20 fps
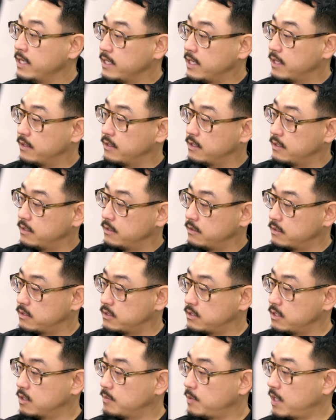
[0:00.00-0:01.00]
Yeah, the, the
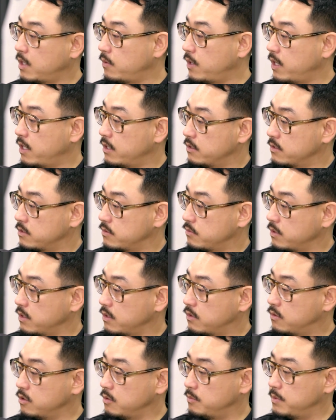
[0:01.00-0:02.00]
steer-by-wire is
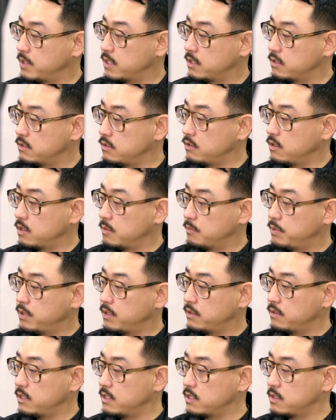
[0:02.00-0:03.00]
really cool because you can
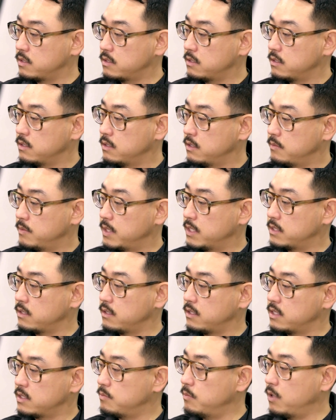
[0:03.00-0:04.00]
put this, basically
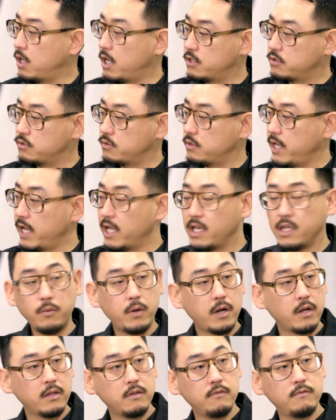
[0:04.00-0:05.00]
this module
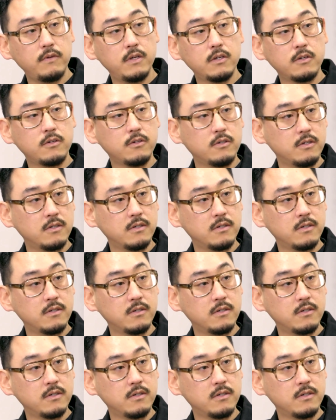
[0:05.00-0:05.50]
anywhere in the vehicle.